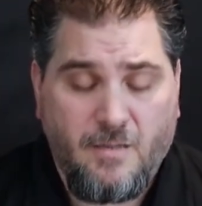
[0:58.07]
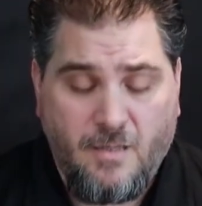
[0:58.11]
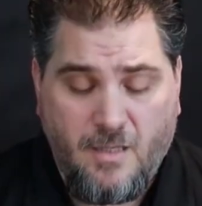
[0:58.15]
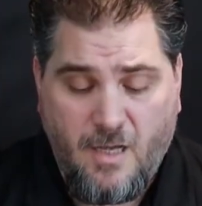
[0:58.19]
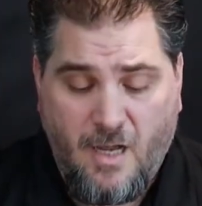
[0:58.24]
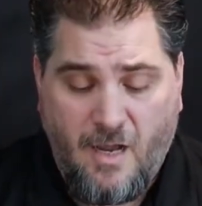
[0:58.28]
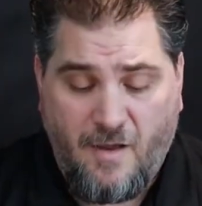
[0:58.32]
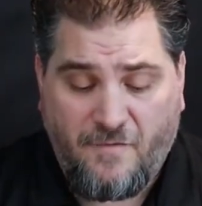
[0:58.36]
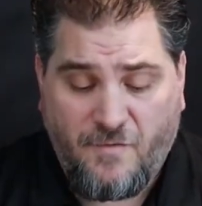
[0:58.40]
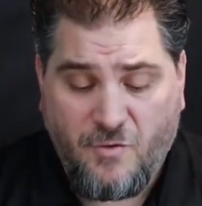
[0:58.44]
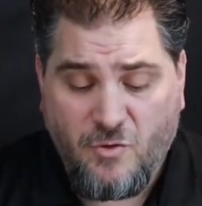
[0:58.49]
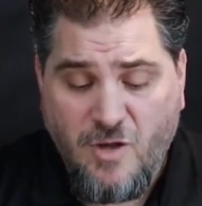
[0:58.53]

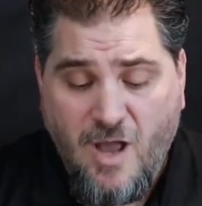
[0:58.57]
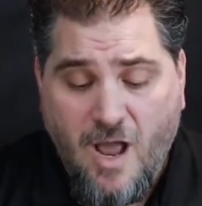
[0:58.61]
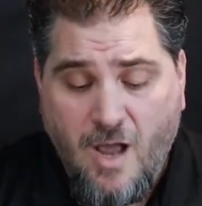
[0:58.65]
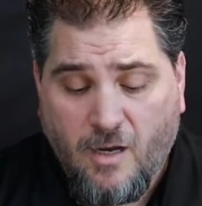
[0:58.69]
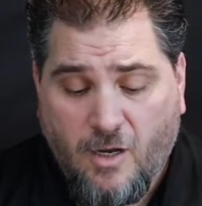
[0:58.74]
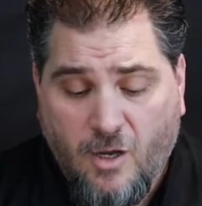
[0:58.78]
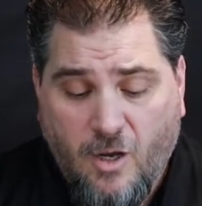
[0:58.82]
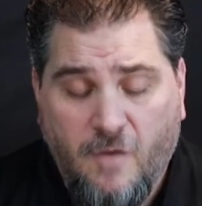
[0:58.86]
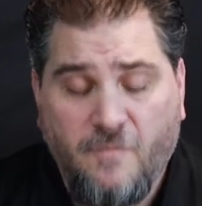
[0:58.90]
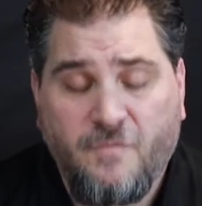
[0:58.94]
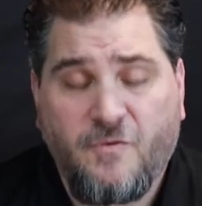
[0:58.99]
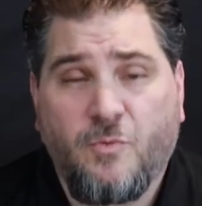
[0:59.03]
If you're
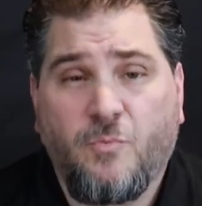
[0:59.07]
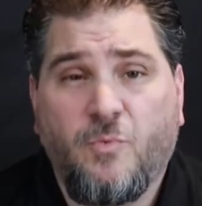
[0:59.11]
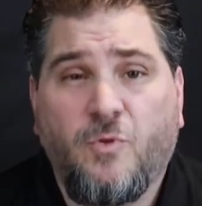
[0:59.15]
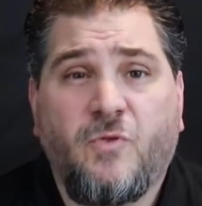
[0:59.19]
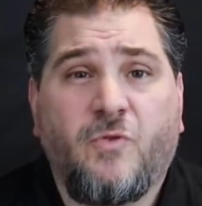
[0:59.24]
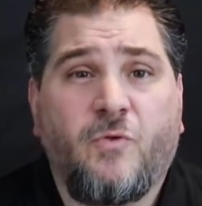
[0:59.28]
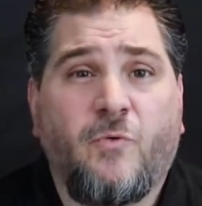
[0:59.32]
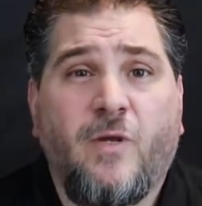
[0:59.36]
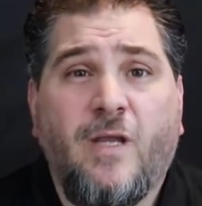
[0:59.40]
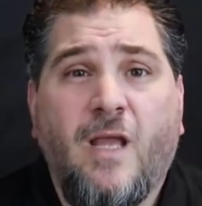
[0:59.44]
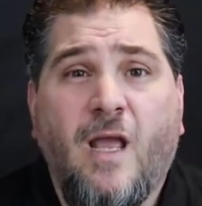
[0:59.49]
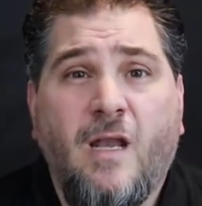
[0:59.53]
not comfortable
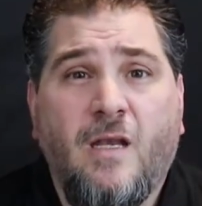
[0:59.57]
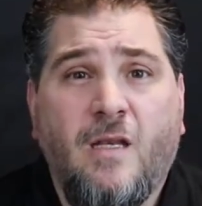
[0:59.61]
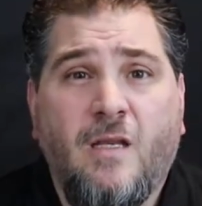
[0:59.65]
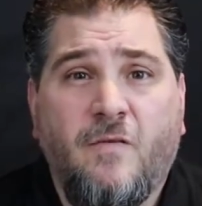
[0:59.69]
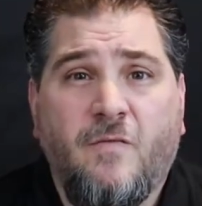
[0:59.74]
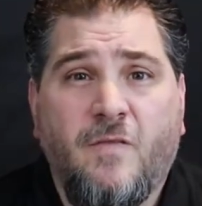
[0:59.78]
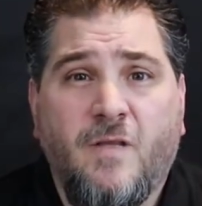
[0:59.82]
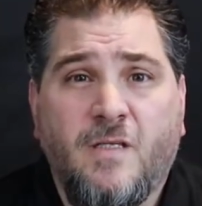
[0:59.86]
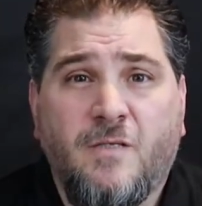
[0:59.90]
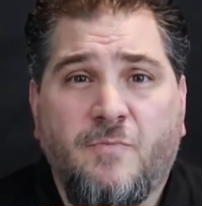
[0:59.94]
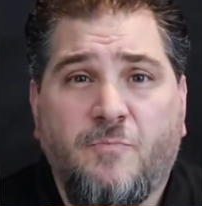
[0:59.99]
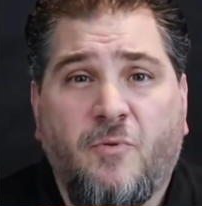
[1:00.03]
doing any
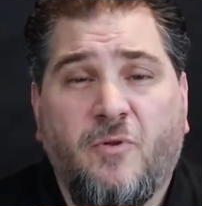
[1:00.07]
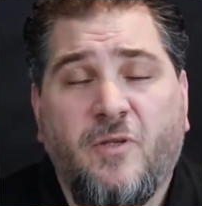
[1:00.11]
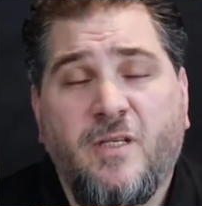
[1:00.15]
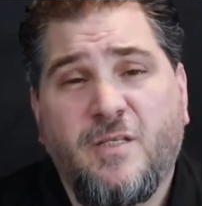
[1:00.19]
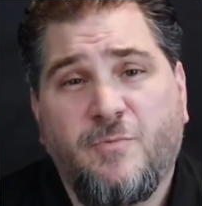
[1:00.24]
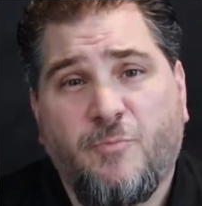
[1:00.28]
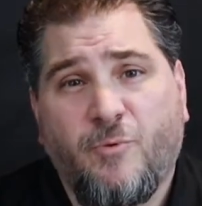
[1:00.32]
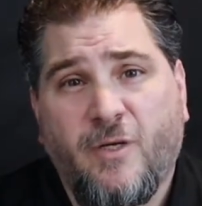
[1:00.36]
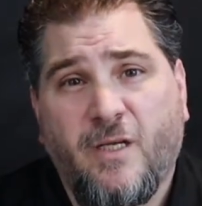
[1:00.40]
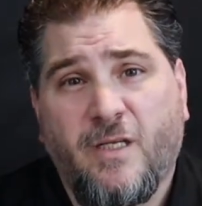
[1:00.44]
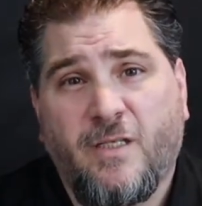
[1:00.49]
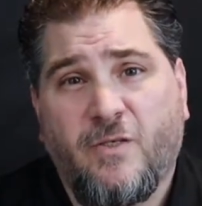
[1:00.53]
of this,
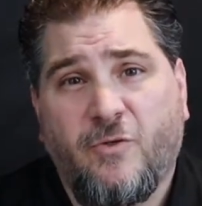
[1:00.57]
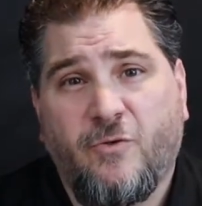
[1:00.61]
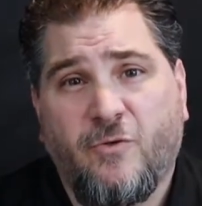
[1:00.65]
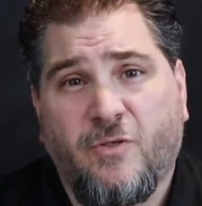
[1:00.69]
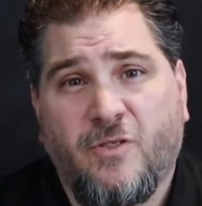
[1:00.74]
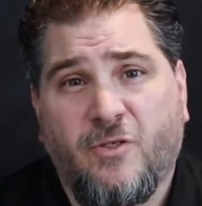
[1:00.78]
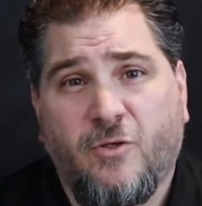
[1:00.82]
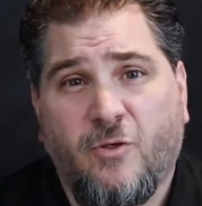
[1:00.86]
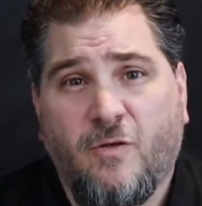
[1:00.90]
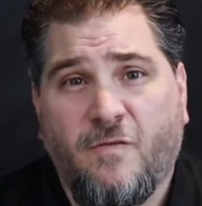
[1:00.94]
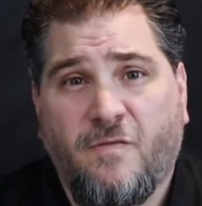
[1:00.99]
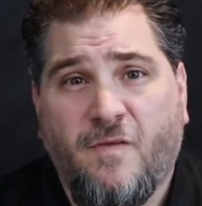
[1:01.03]
please bring it to a
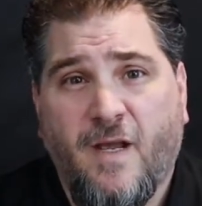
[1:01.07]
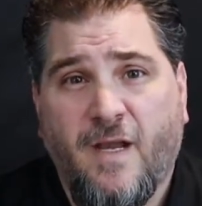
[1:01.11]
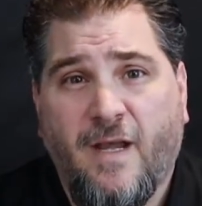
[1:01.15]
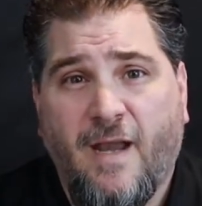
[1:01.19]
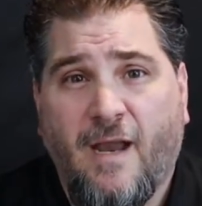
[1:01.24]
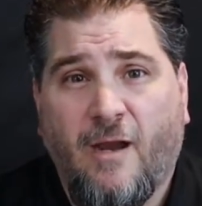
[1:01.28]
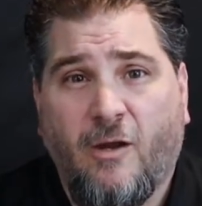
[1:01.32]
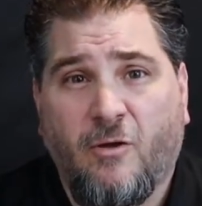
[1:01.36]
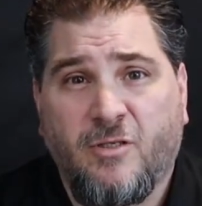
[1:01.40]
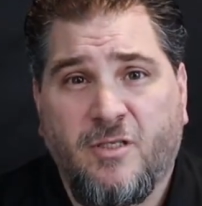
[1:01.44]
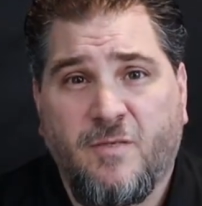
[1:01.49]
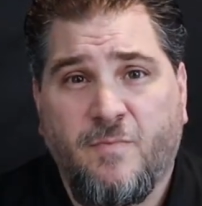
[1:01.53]
certified
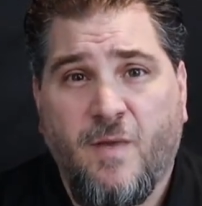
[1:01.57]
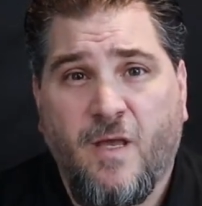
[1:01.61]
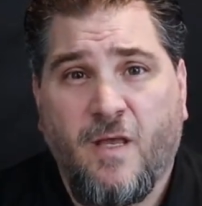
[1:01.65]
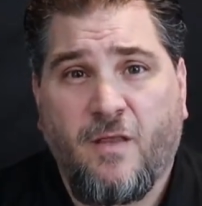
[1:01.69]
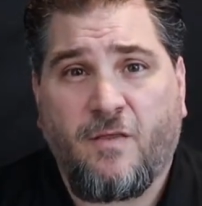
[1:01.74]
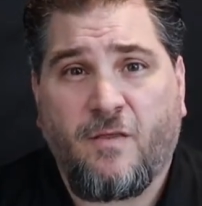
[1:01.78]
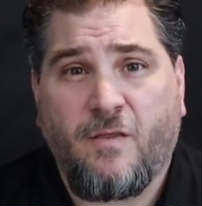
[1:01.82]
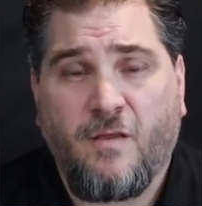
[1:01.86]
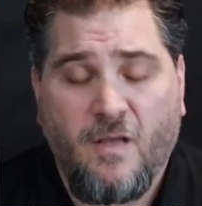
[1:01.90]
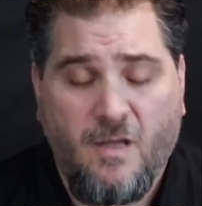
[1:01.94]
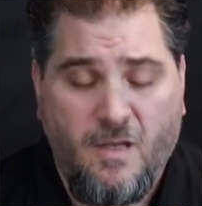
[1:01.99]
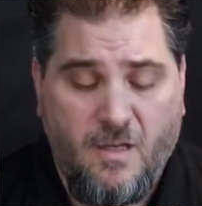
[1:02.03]

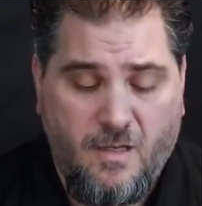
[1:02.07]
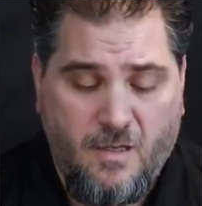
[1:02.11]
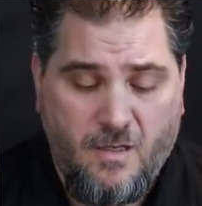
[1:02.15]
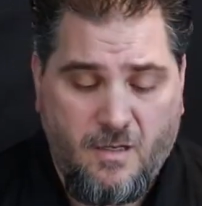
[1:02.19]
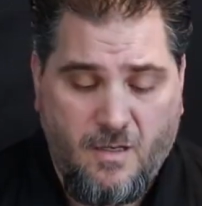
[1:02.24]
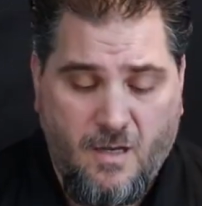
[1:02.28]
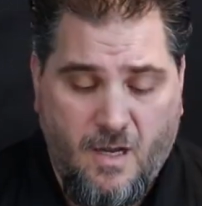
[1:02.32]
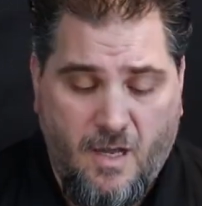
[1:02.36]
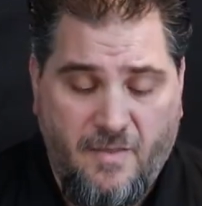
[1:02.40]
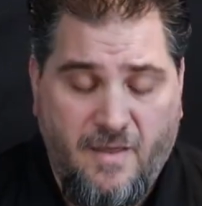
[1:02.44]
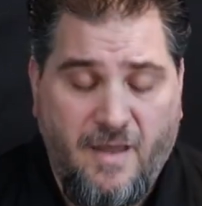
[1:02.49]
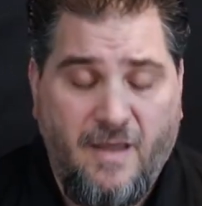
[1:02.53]
airsmith.